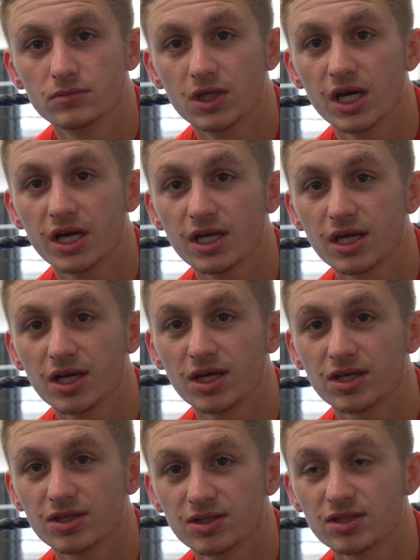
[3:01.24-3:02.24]

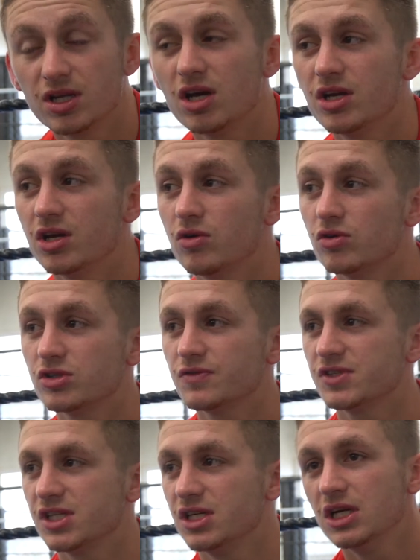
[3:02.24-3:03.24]
Yeah. No, yeah, of course,
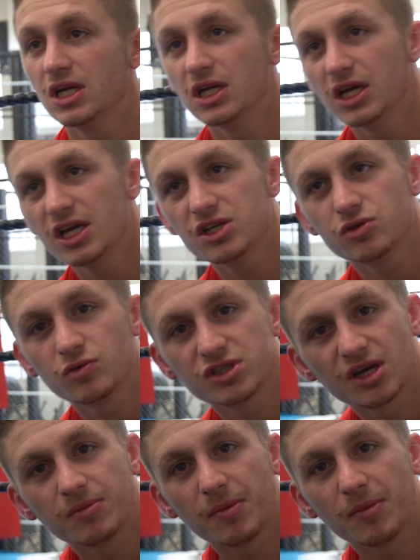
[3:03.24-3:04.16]
obviously, he's always had my